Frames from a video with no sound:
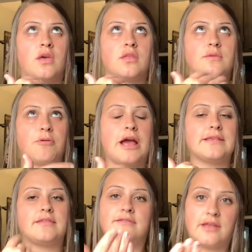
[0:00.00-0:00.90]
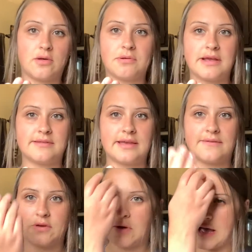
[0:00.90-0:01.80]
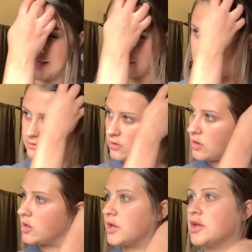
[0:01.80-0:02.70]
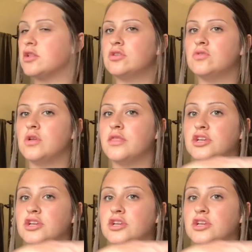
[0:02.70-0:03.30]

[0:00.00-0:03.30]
the price, the sale price I give you guys, it's gonna include the